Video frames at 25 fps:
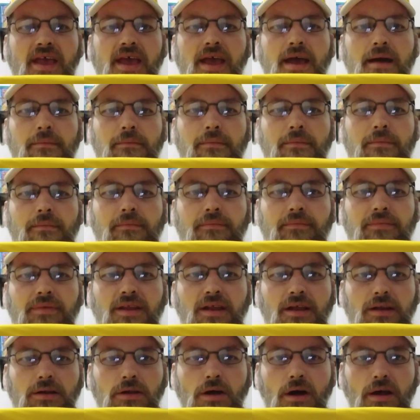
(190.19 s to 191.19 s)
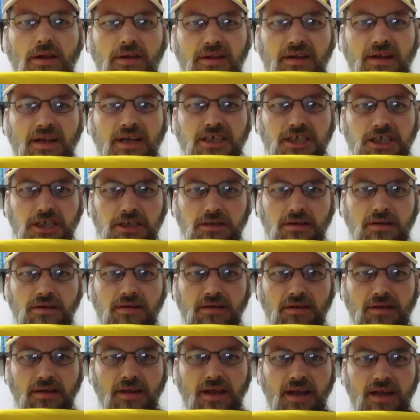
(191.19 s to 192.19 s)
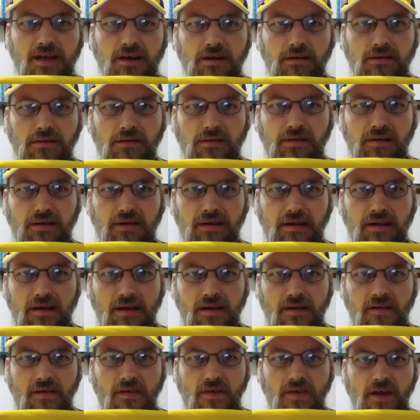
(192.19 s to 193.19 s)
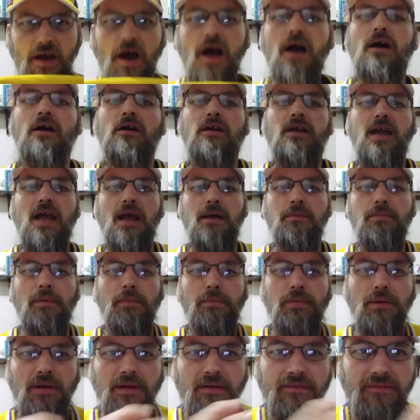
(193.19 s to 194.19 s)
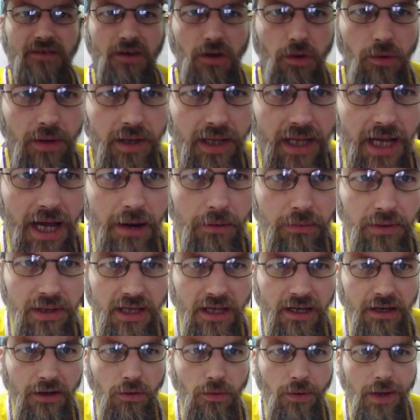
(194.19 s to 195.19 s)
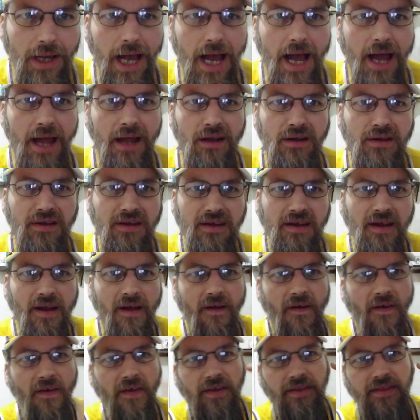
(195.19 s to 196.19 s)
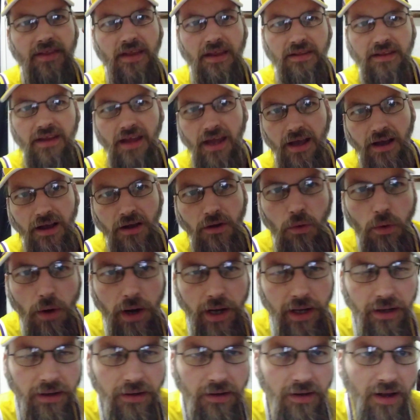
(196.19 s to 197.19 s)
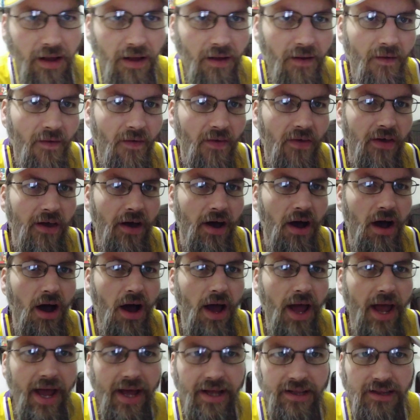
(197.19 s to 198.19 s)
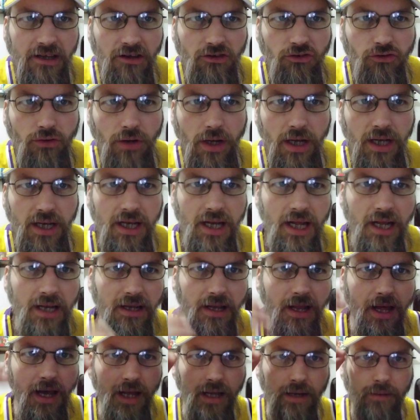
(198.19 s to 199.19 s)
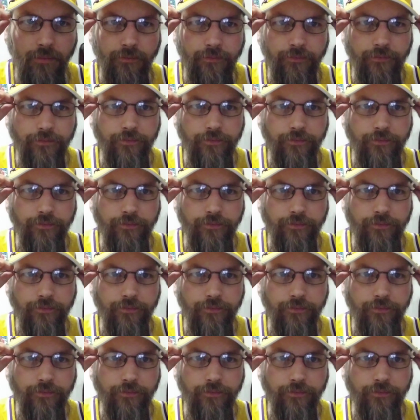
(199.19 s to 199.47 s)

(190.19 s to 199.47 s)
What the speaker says: And the Los Angeles Lakers are capable of doing that with the new guys that they acquired at the trade deadline.